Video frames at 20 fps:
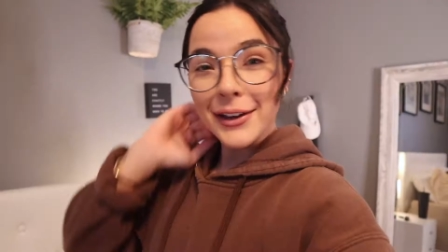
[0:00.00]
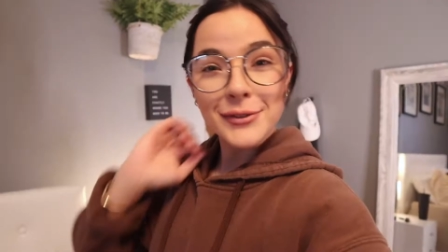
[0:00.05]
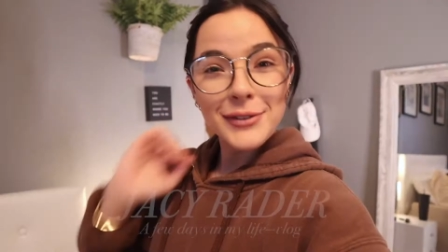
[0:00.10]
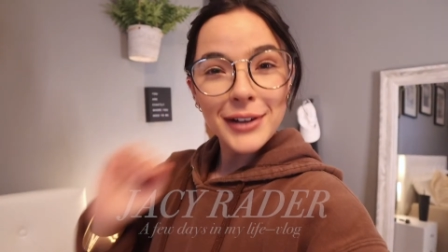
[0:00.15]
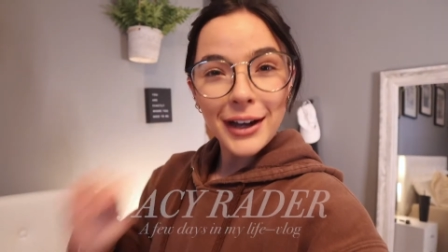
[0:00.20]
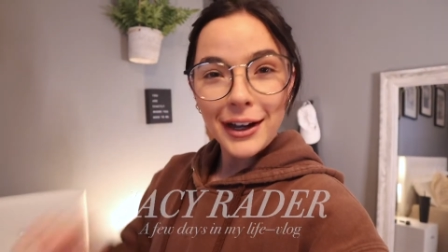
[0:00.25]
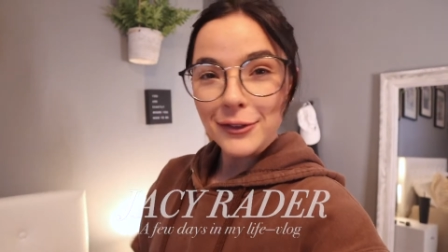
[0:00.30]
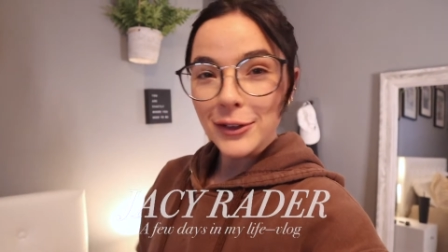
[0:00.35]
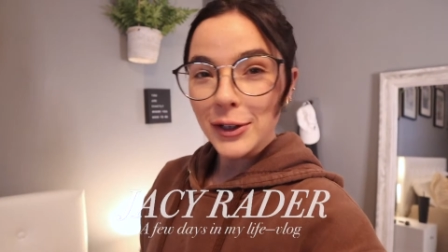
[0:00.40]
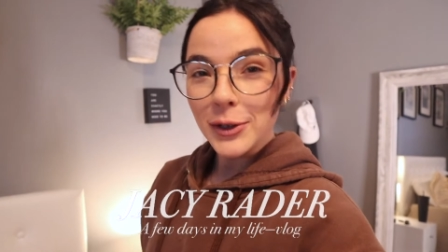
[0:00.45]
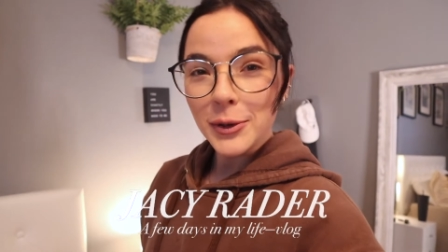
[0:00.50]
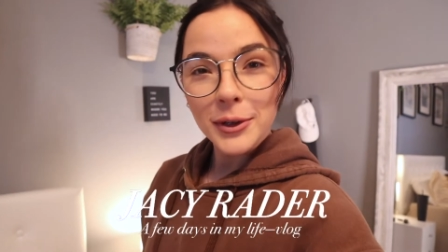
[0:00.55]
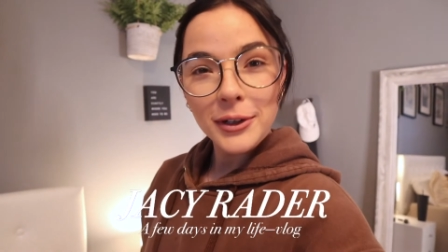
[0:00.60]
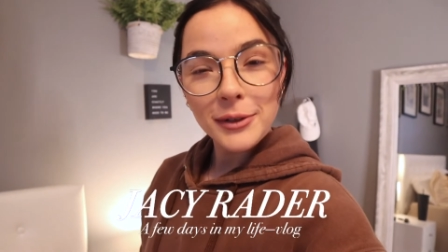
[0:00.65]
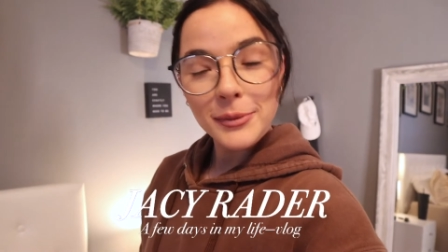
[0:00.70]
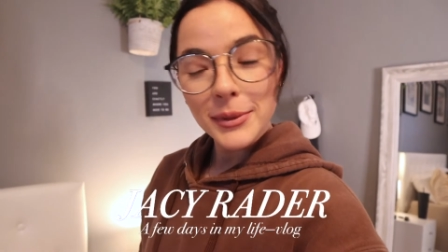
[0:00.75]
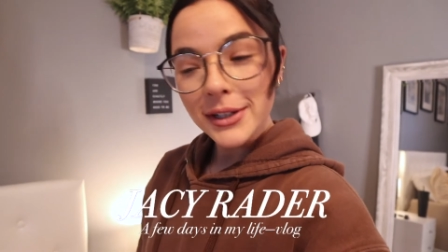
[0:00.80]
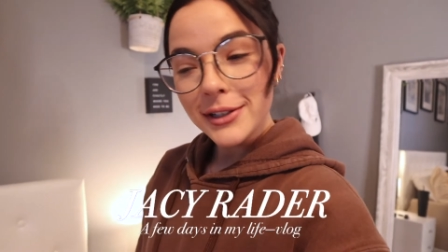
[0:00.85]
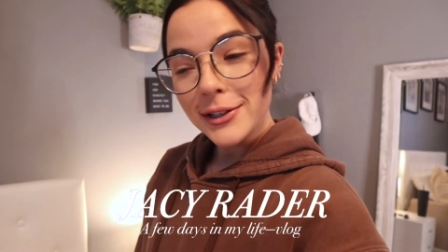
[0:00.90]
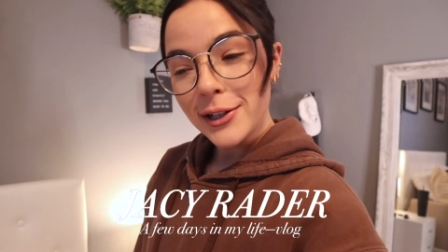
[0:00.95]
have not
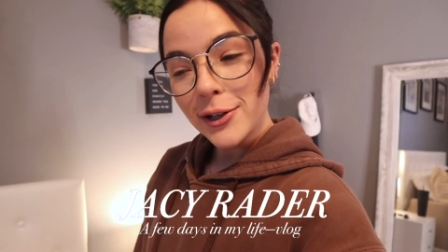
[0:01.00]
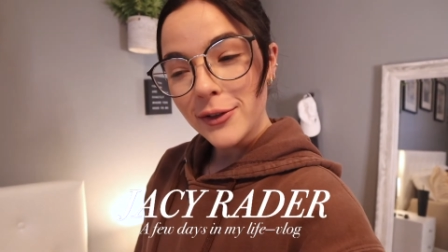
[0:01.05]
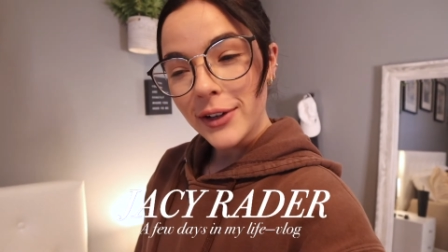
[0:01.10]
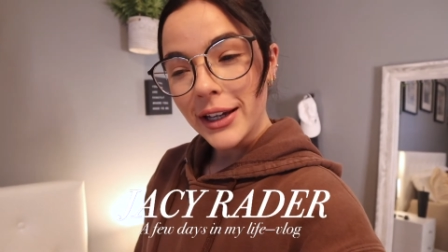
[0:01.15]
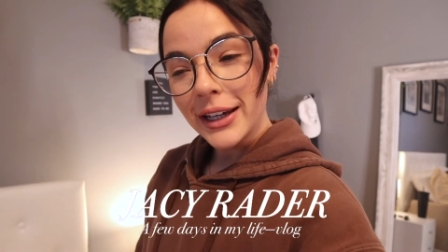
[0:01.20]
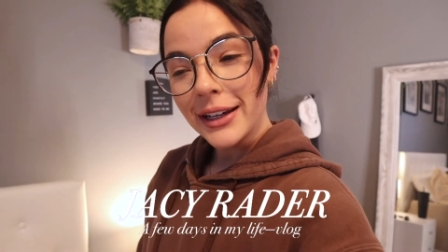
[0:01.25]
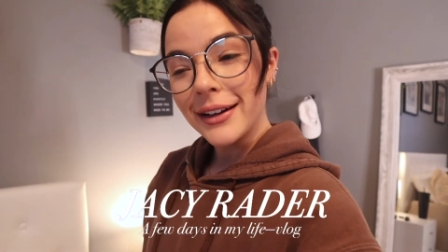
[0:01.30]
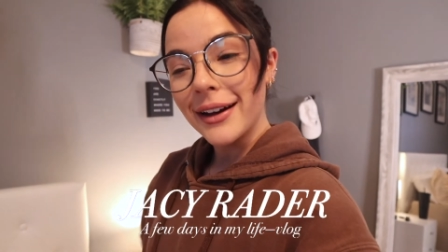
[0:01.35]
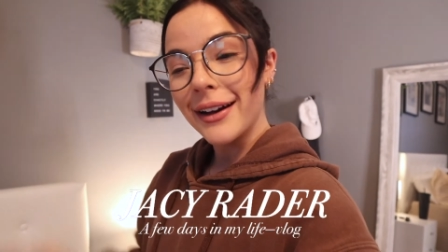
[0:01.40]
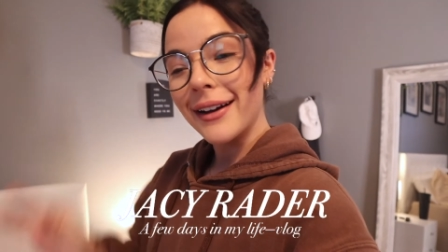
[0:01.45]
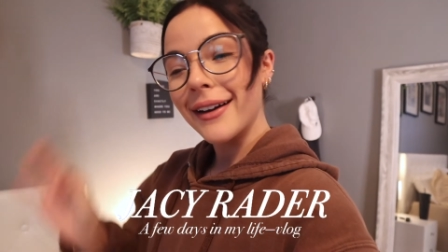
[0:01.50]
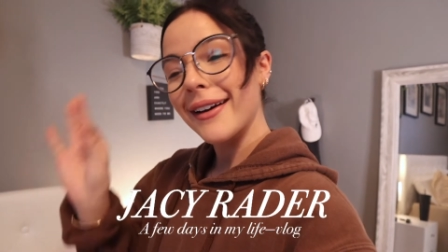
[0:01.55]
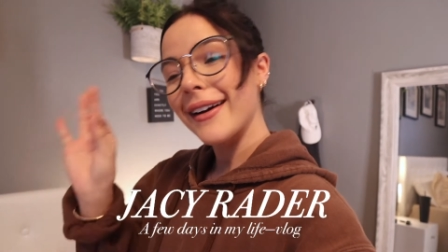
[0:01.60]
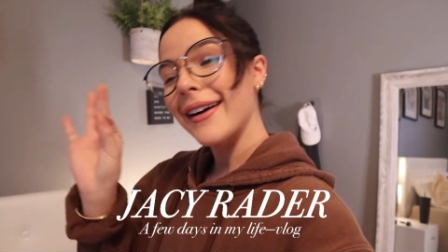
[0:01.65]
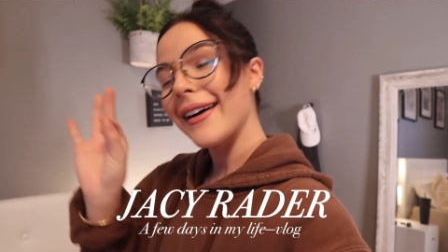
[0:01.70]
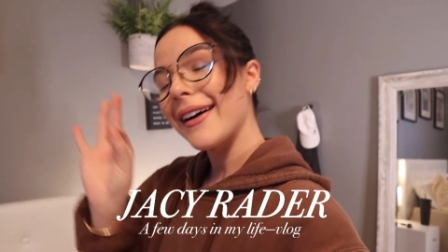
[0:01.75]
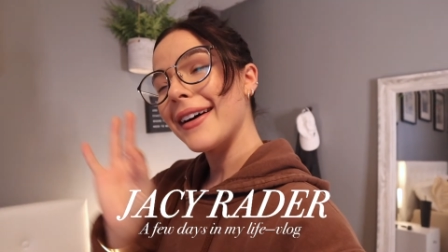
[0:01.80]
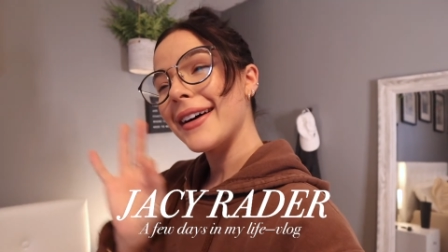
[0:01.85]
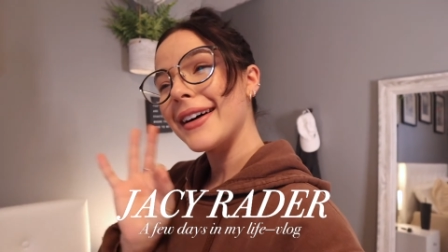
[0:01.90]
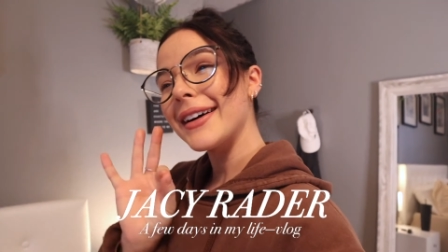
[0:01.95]
recorded myself in a
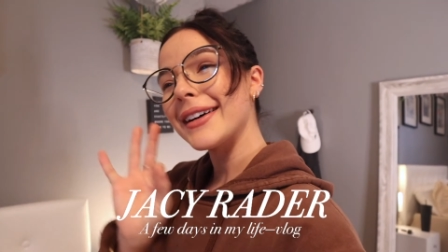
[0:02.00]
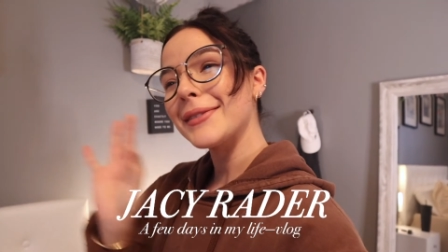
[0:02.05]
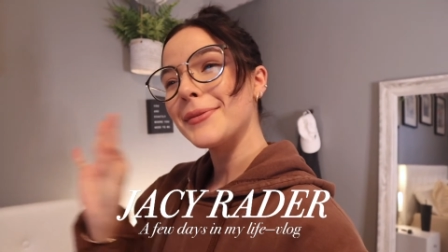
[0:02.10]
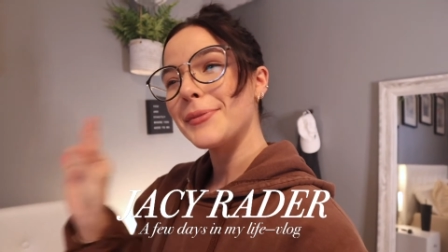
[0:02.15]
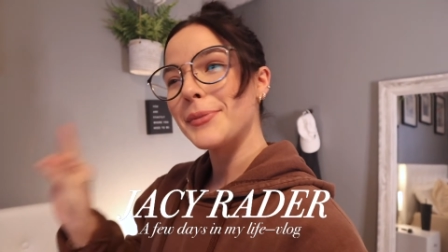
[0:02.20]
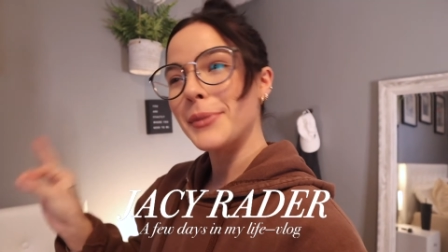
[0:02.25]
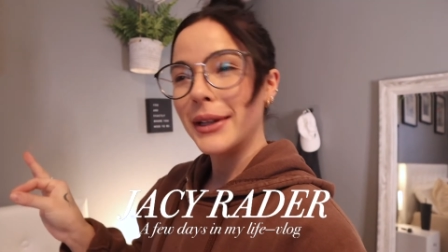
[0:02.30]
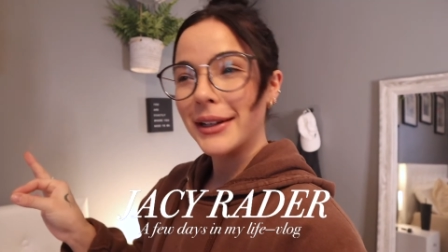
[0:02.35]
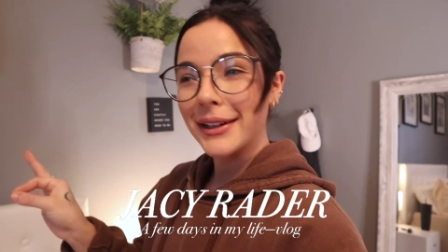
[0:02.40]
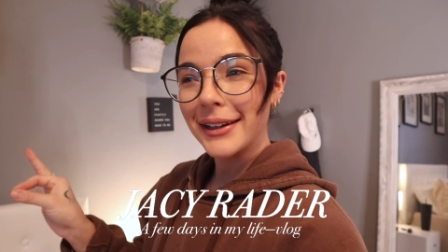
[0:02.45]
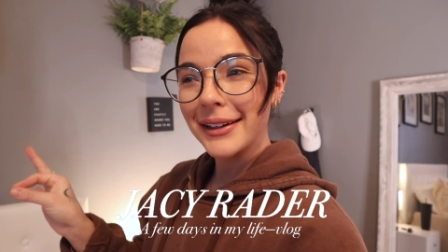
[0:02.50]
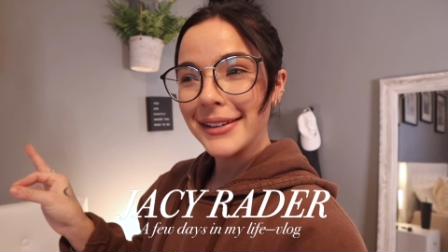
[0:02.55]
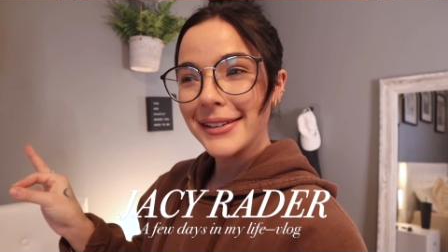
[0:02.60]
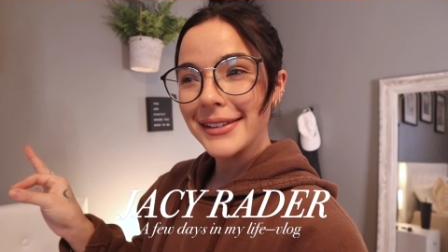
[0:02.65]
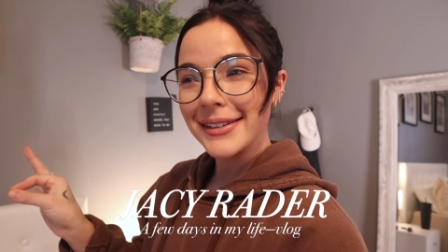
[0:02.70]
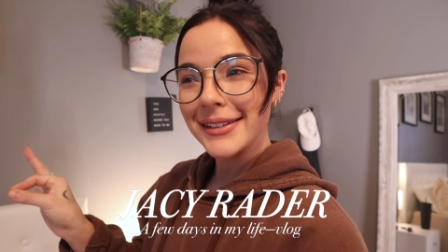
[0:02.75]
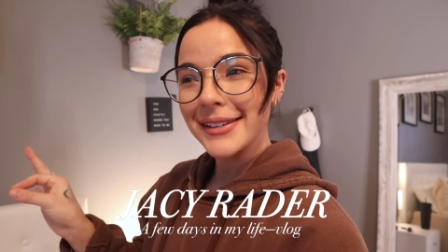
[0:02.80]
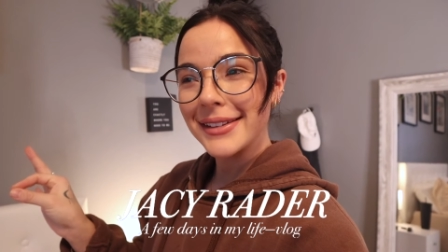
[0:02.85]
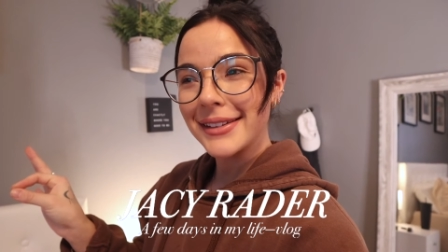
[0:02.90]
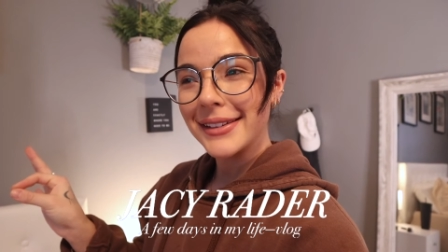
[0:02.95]
hot
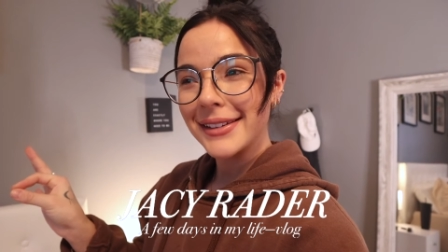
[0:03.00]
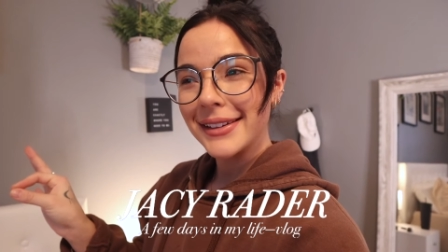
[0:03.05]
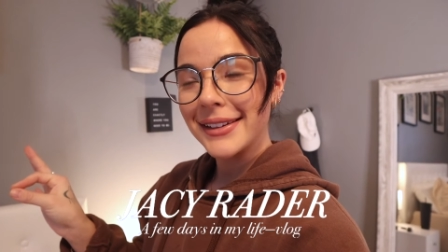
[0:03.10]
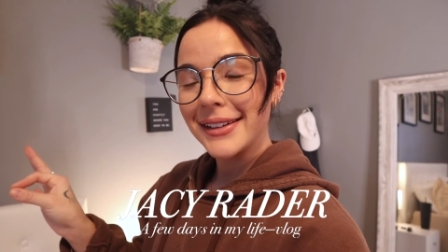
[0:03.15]
minute.